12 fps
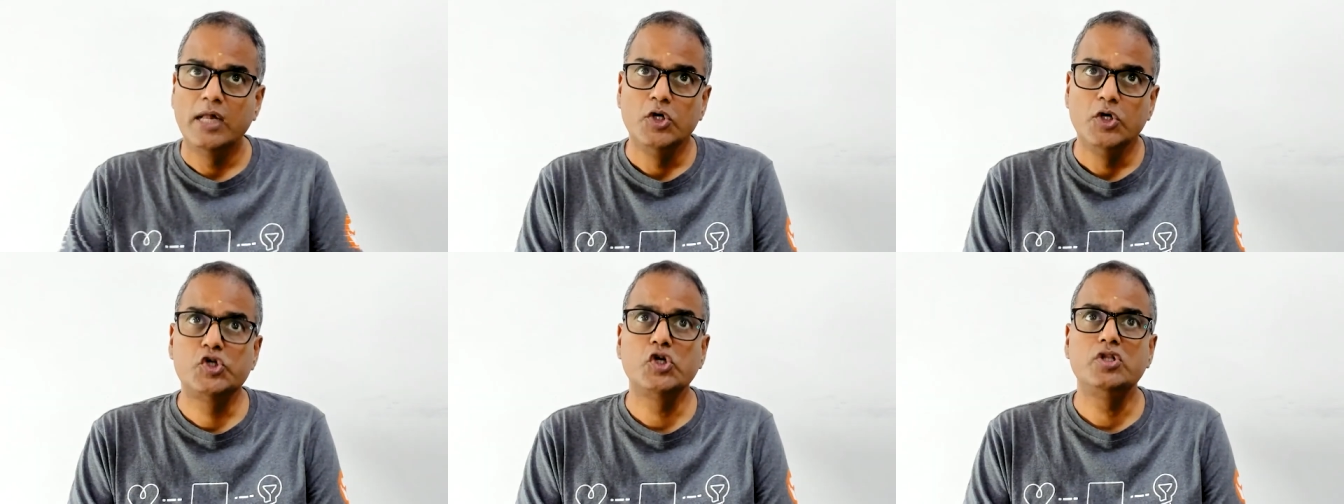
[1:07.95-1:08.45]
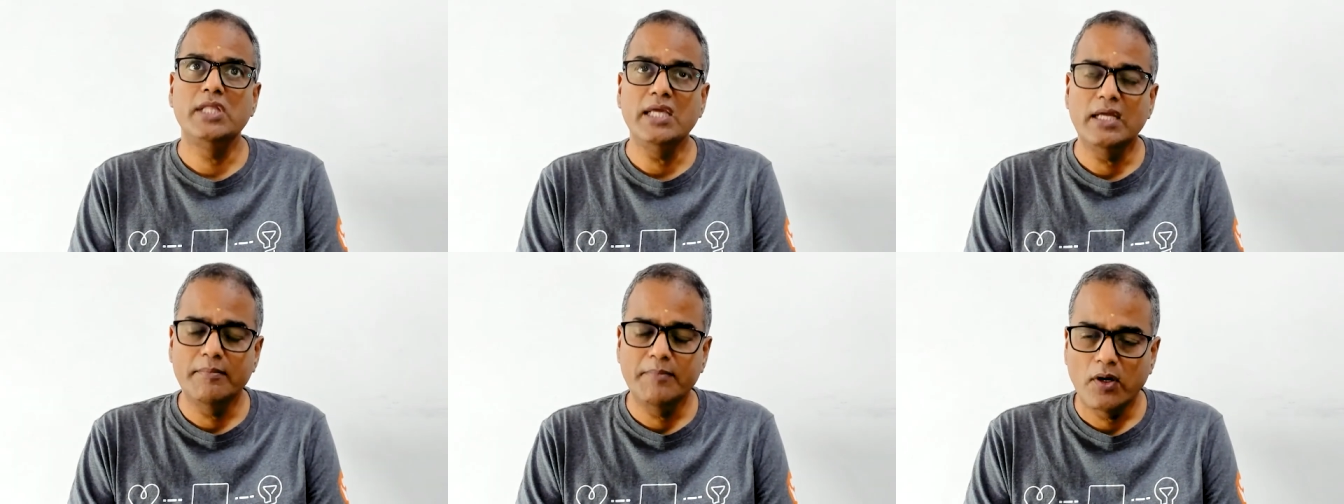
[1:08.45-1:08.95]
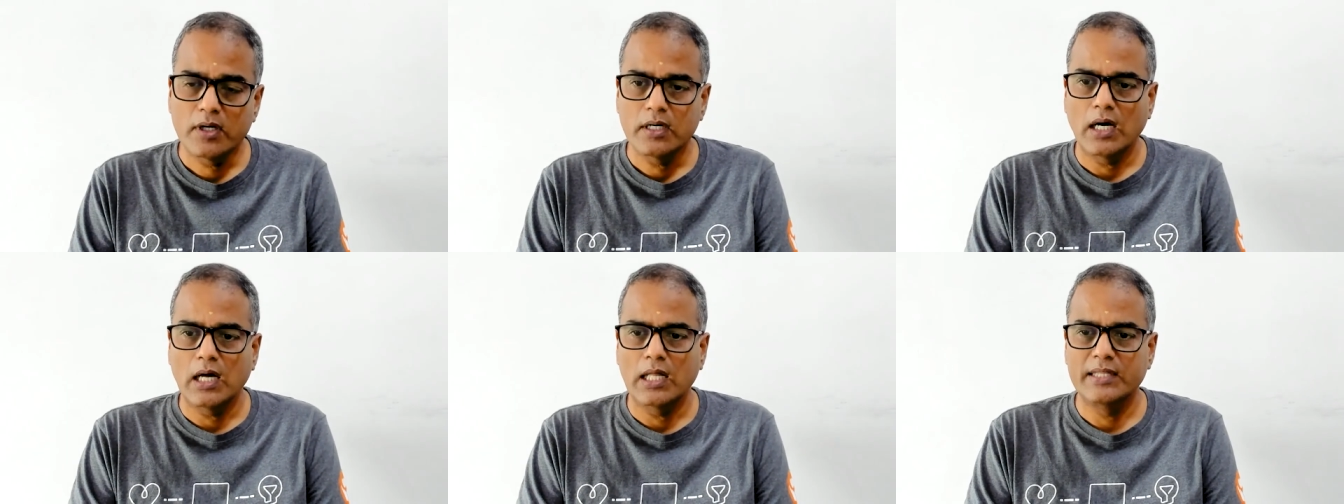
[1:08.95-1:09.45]
You should think about
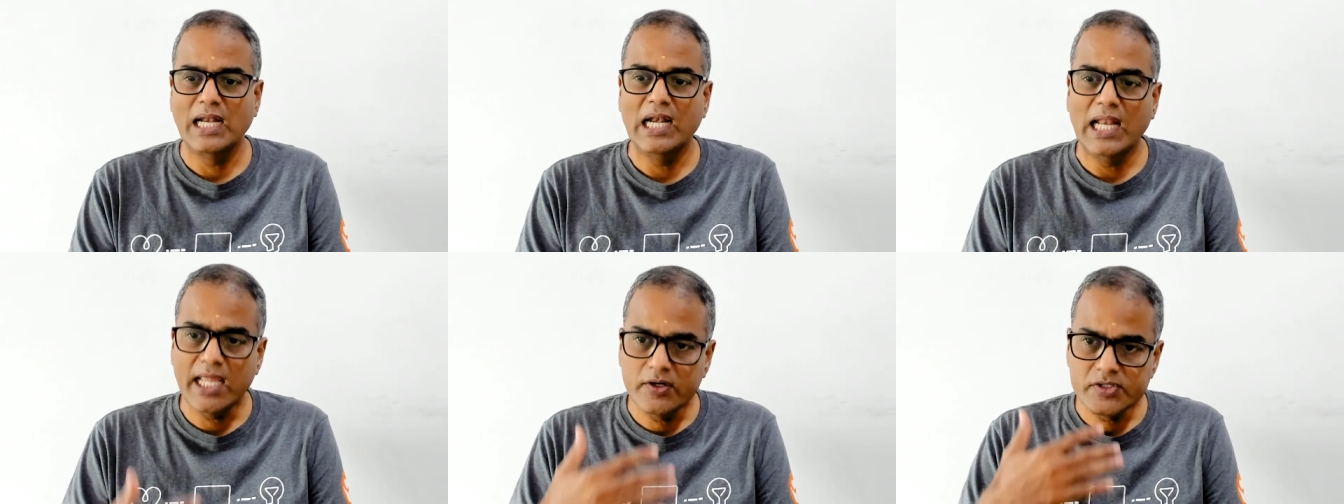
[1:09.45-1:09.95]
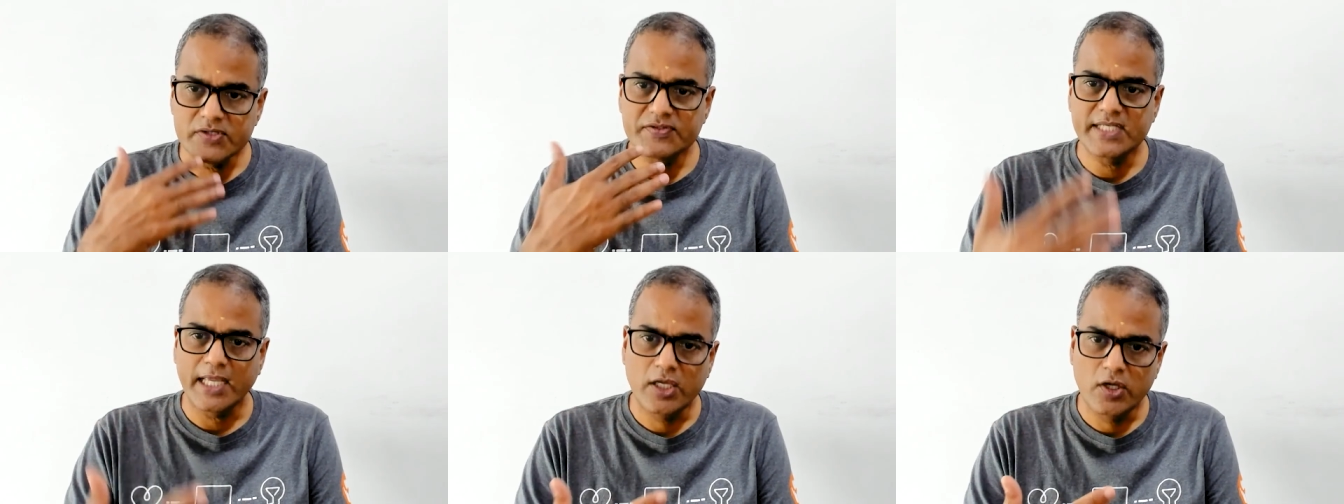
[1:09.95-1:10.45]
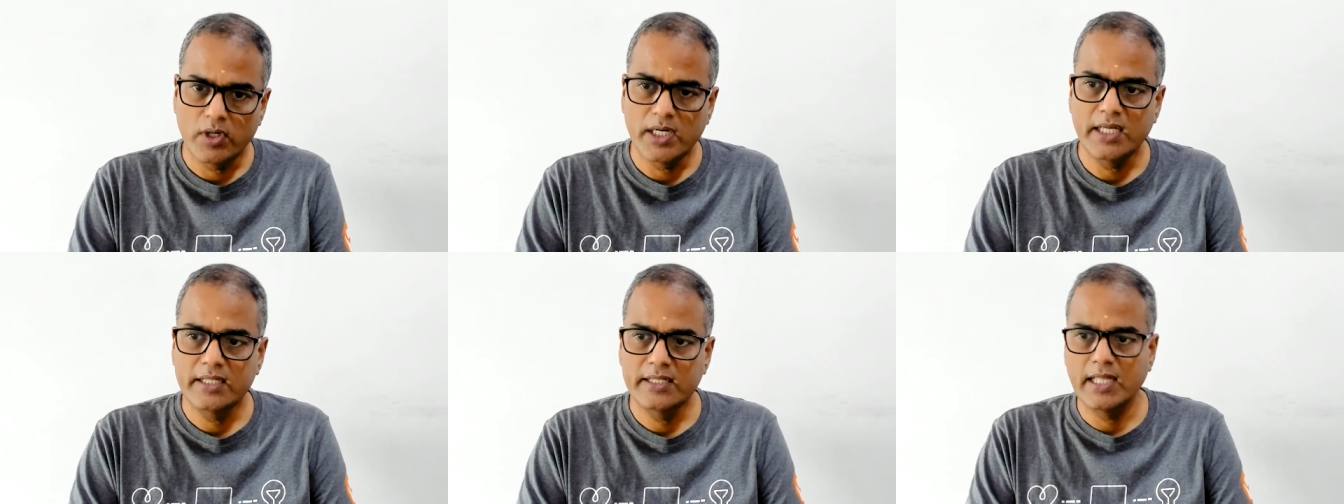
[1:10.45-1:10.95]
the layers of
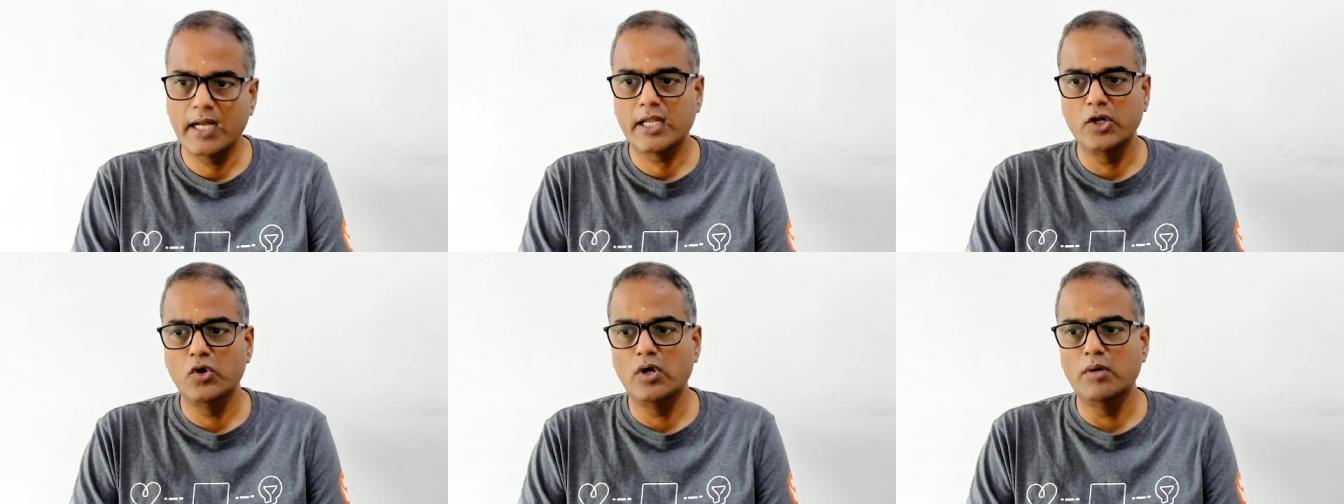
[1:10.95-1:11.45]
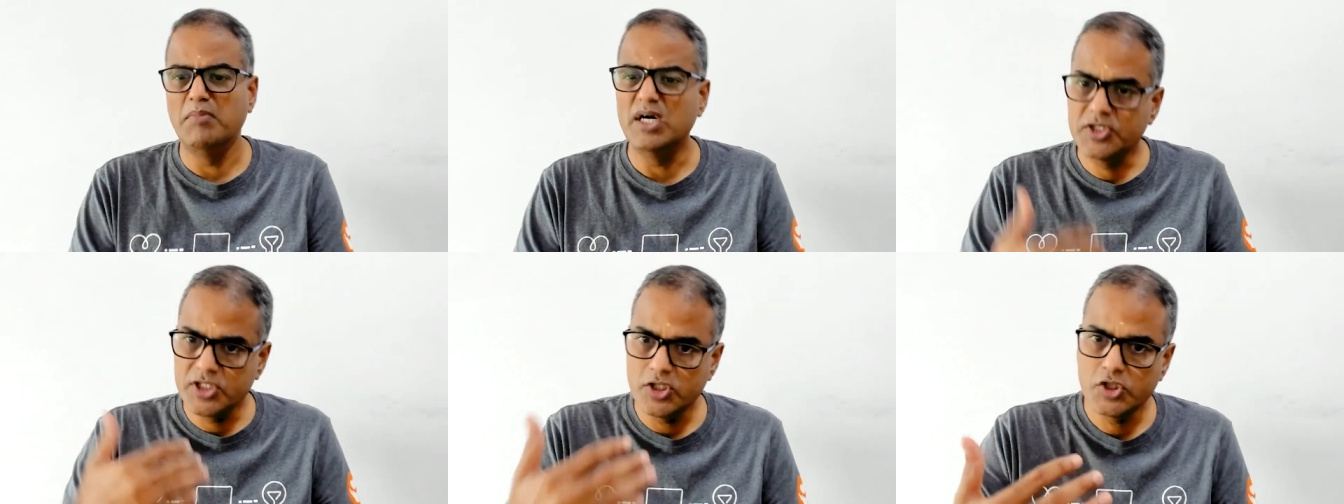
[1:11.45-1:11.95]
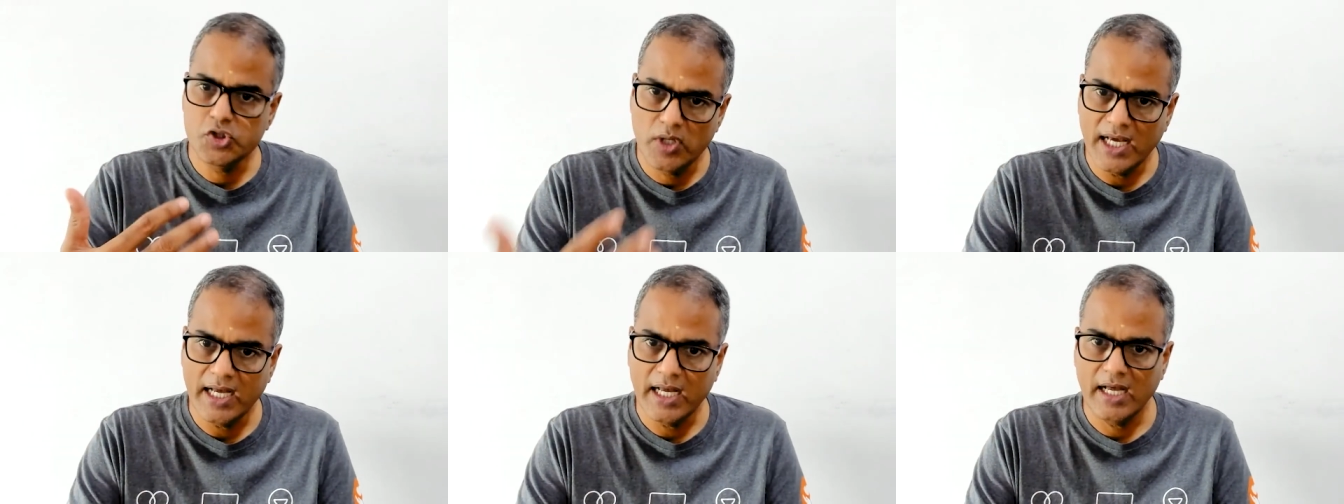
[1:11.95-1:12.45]
security that a merchant should
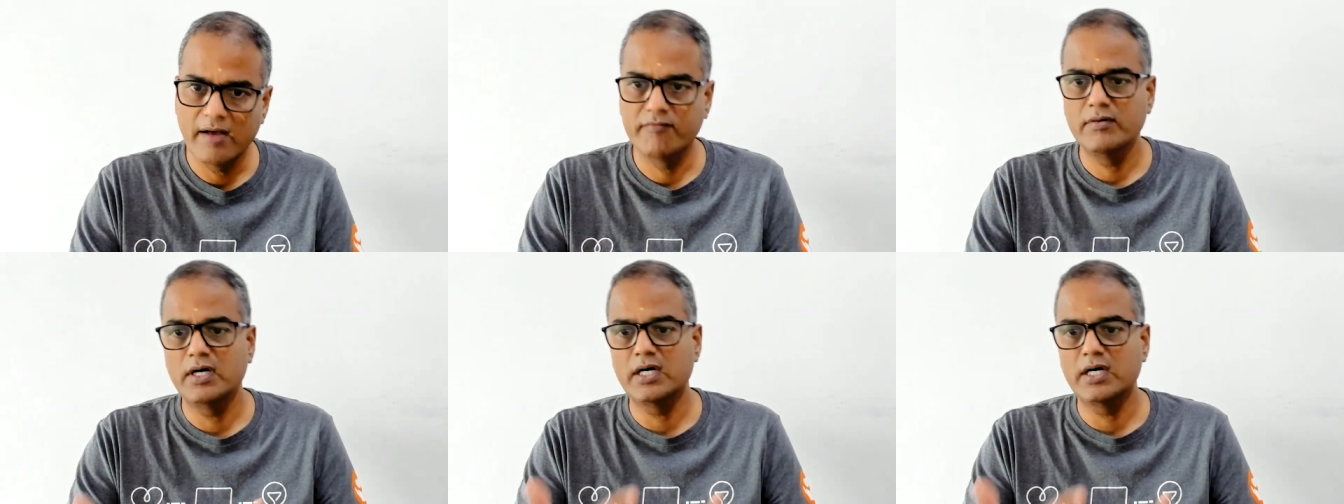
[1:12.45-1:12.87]
have,